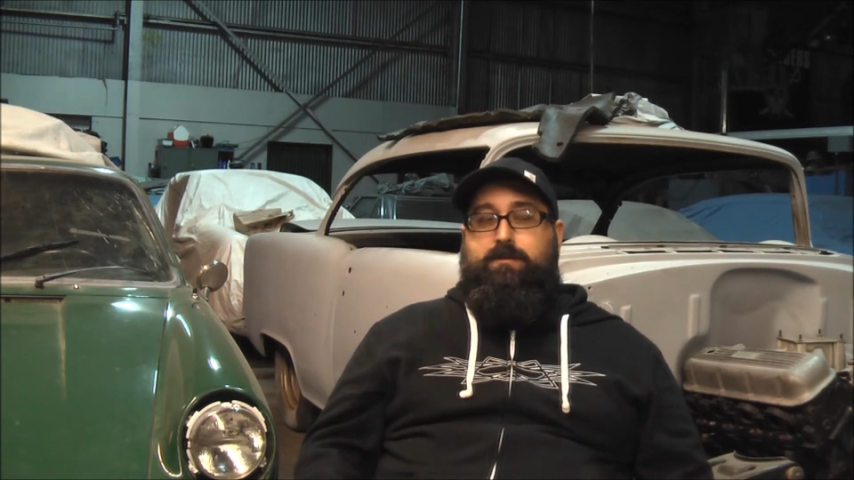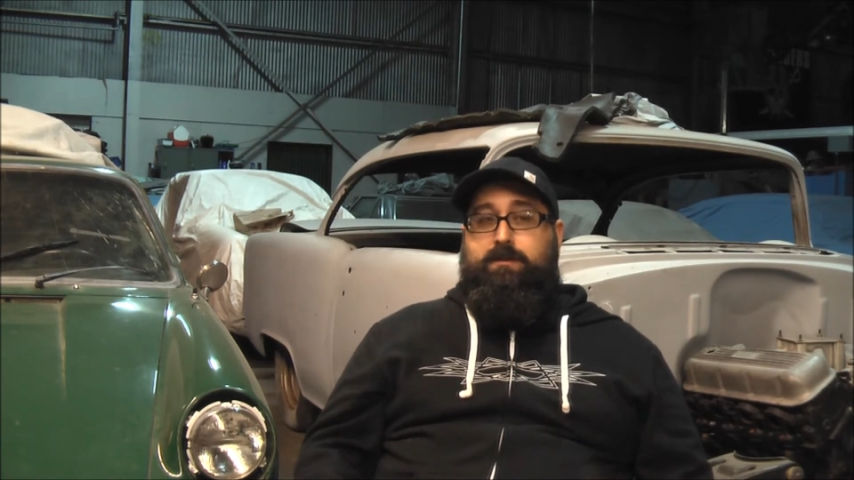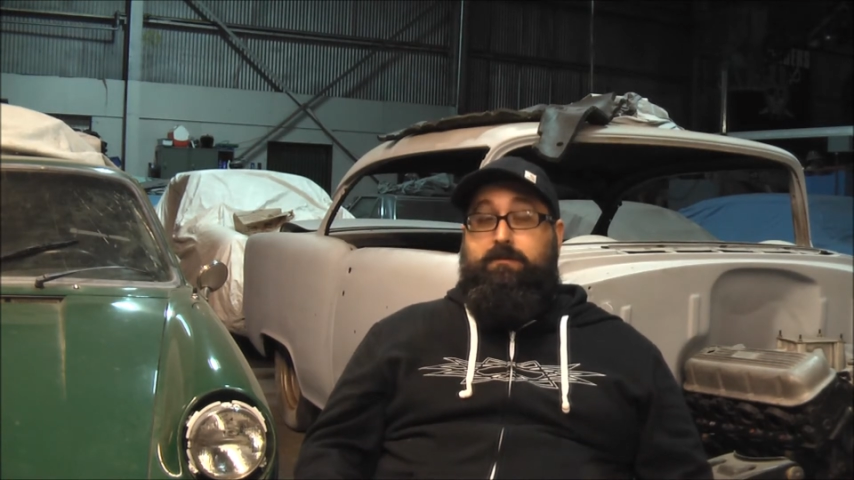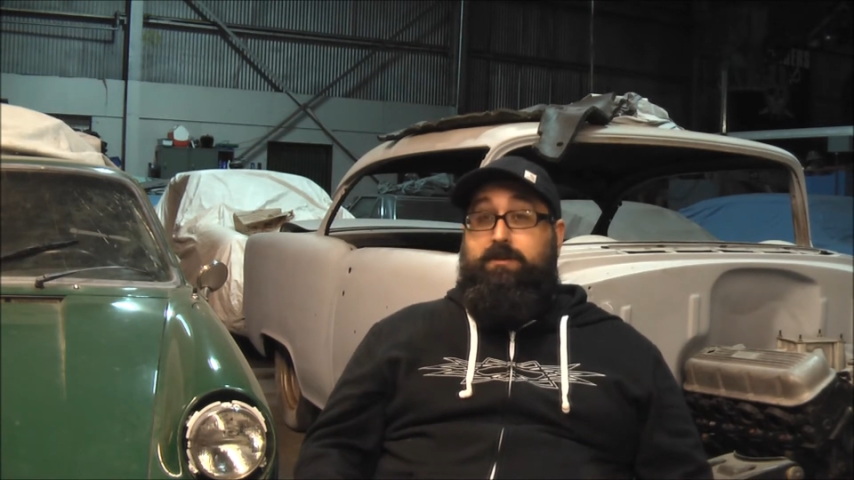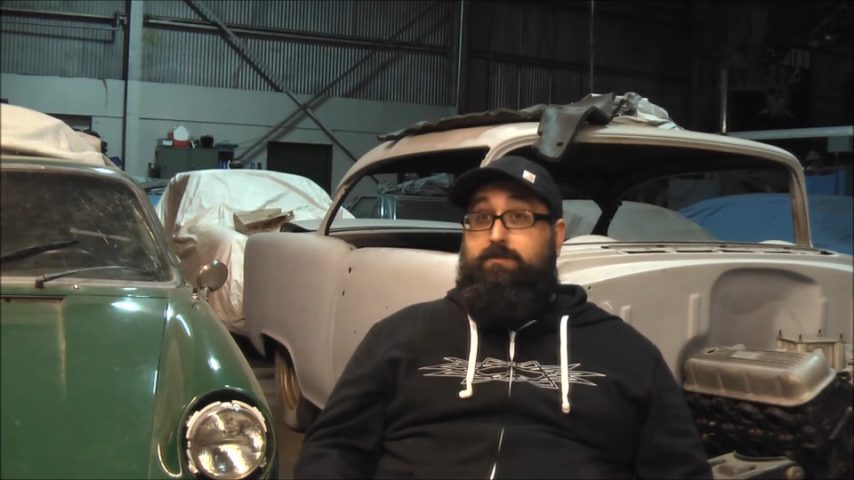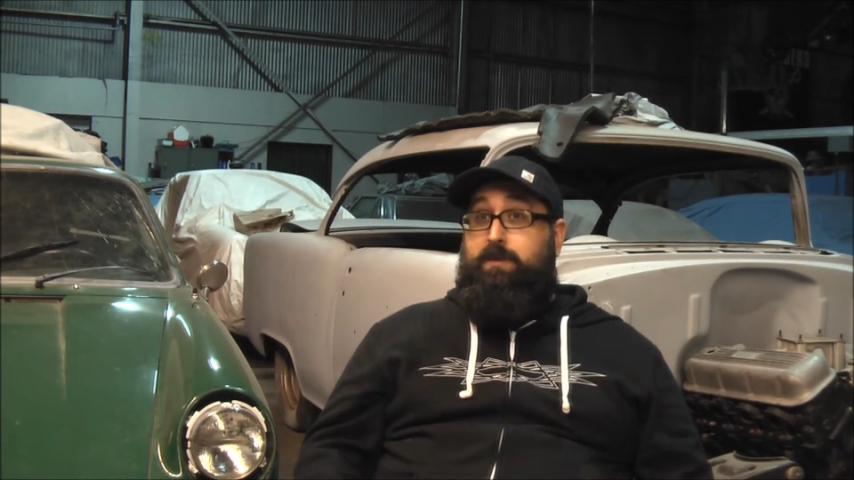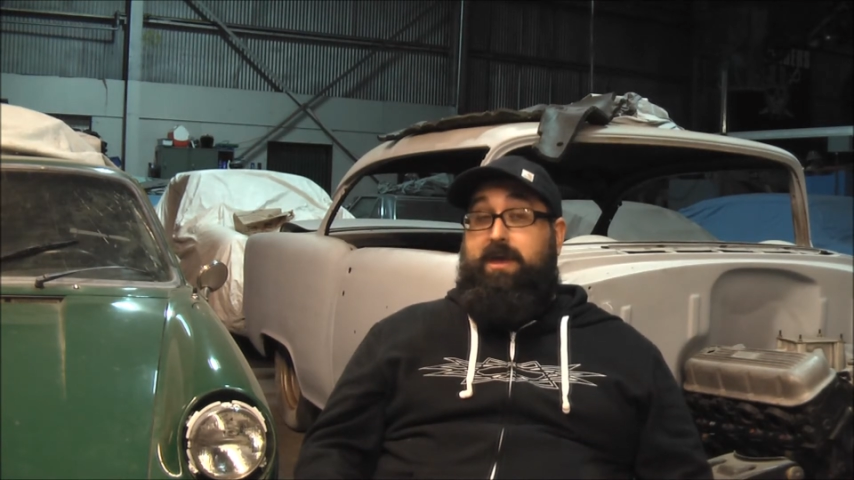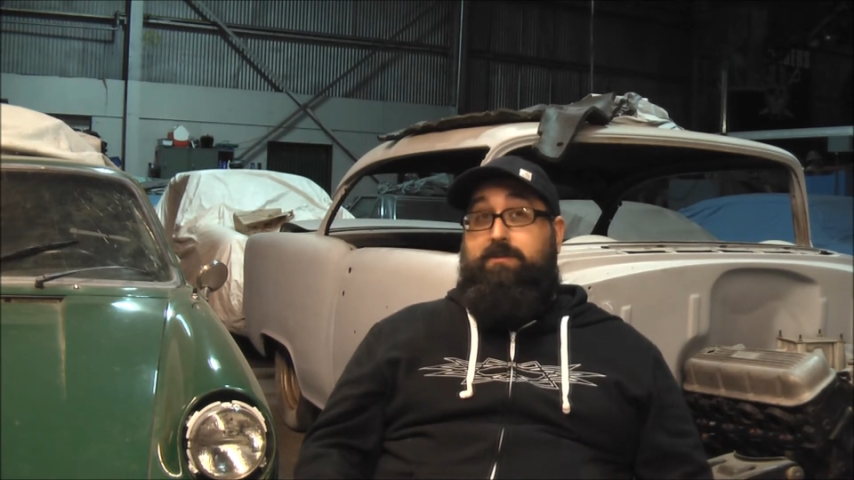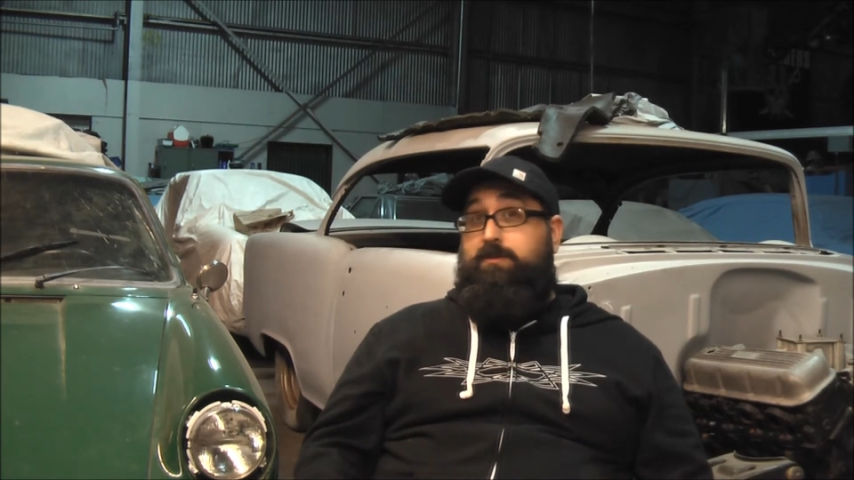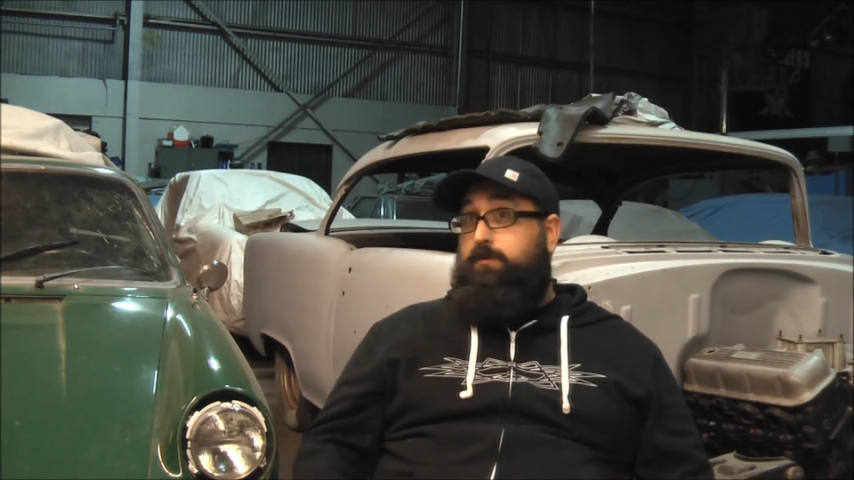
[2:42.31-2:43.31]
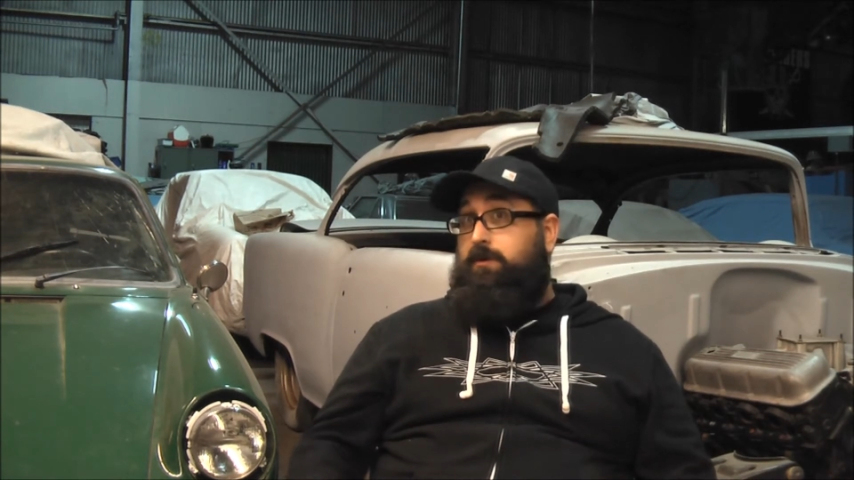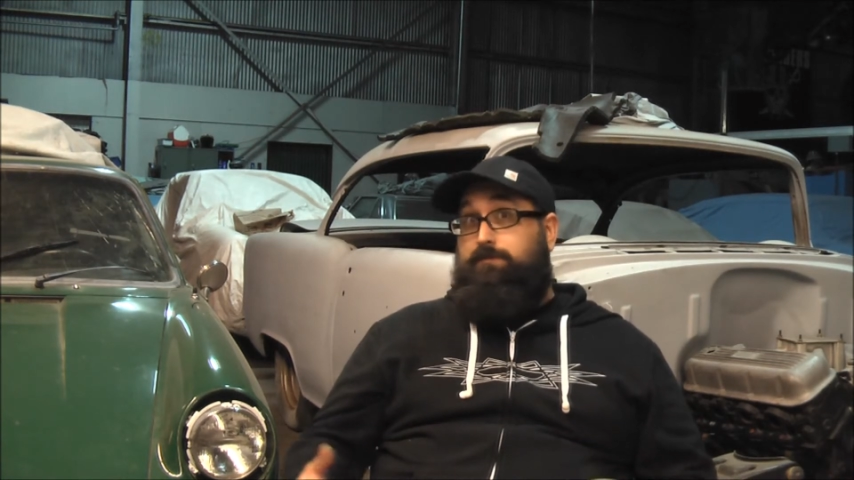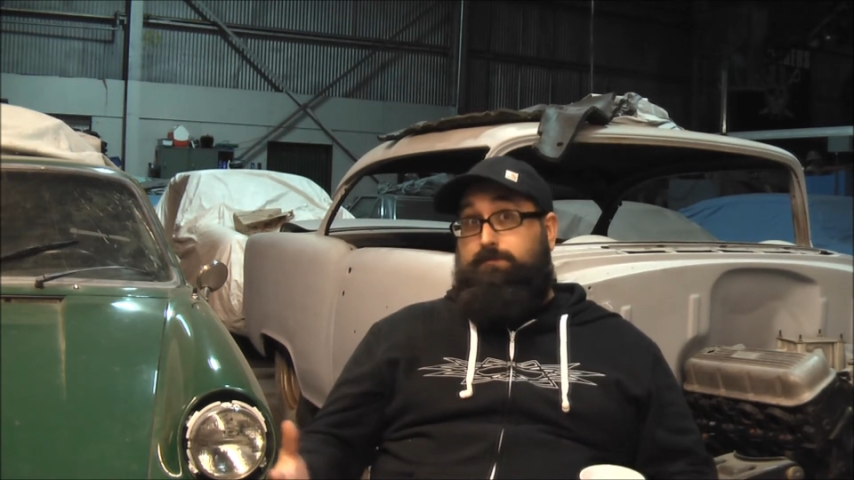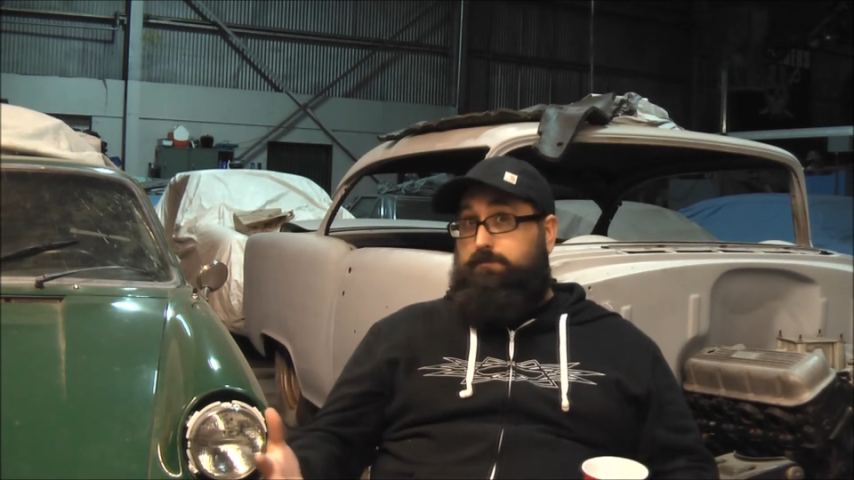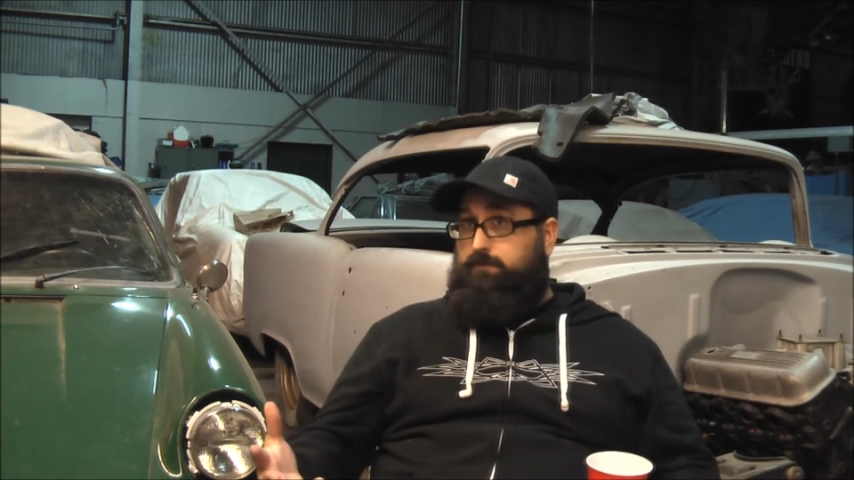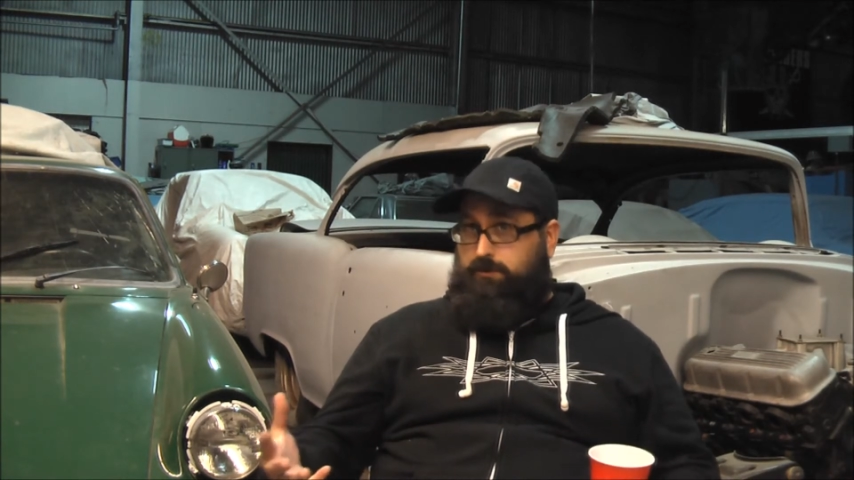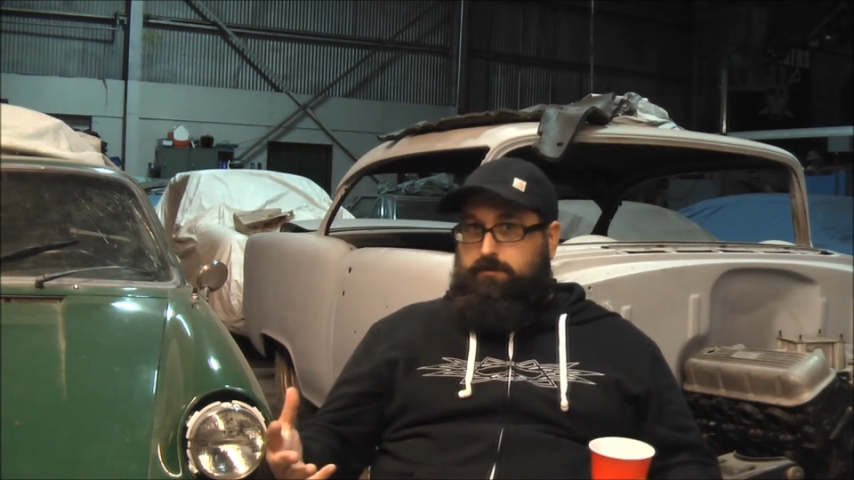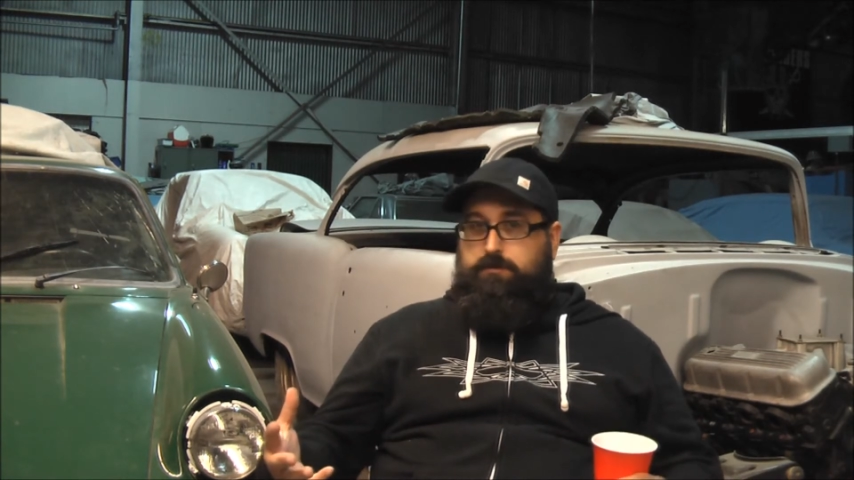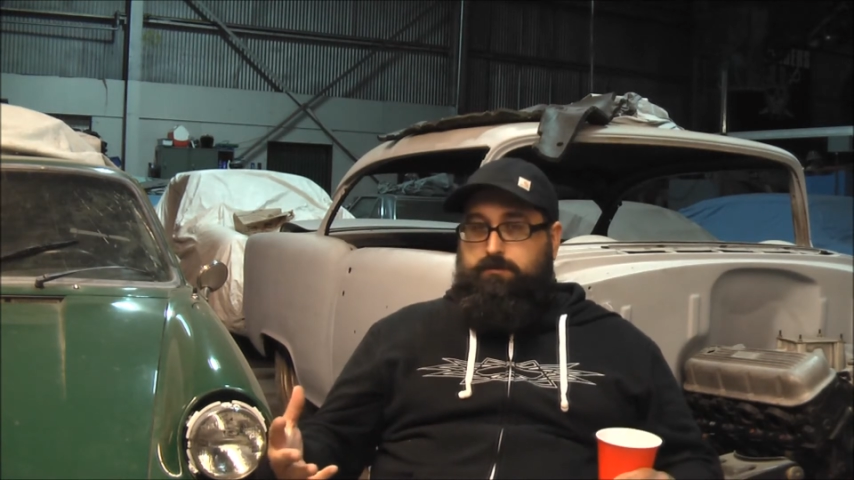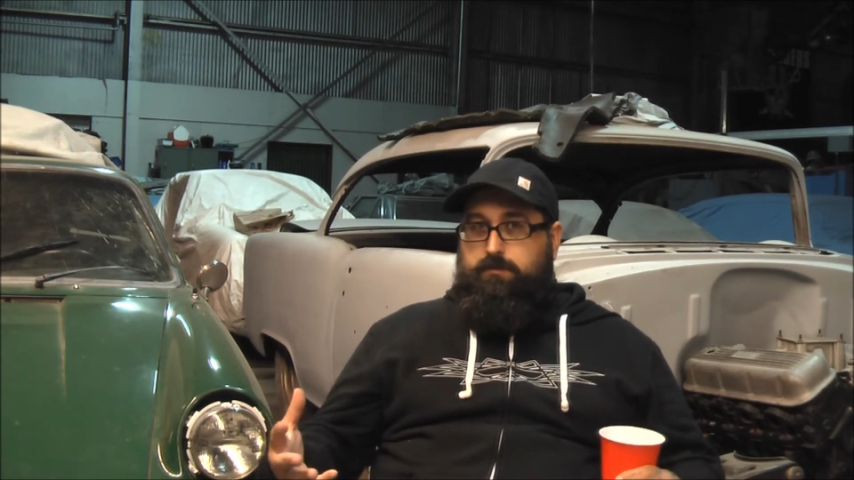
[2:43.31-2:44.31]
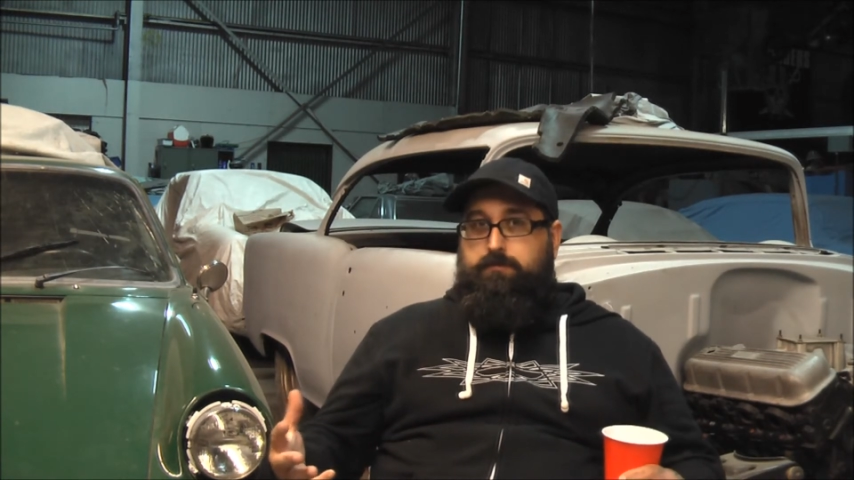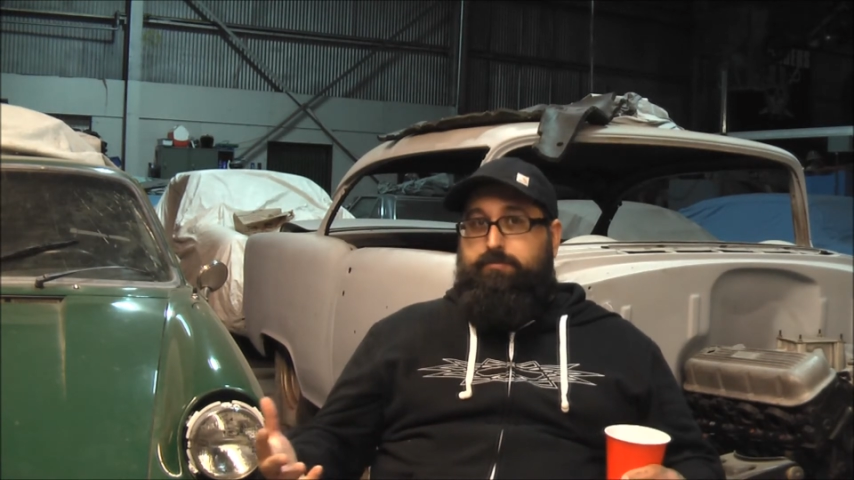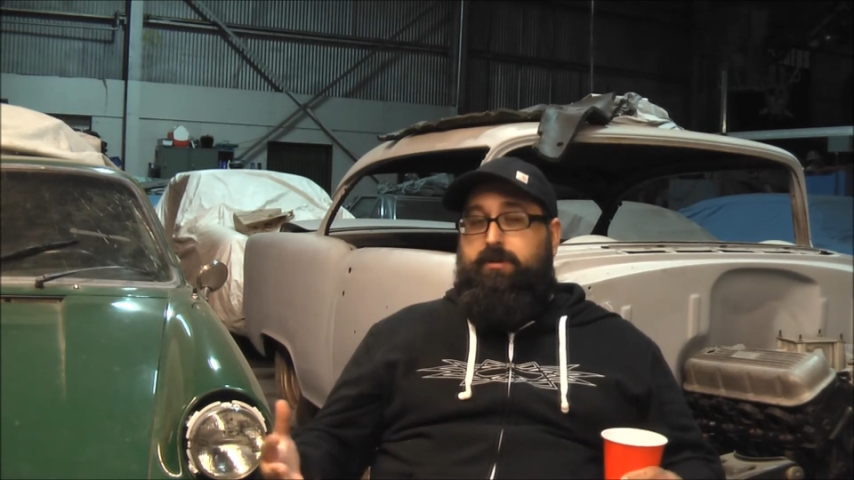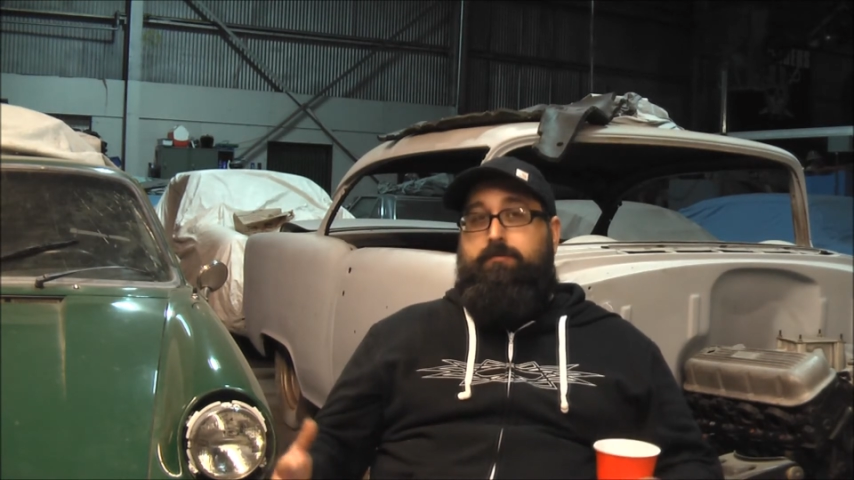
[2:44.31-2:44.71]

during these bands that were pretty,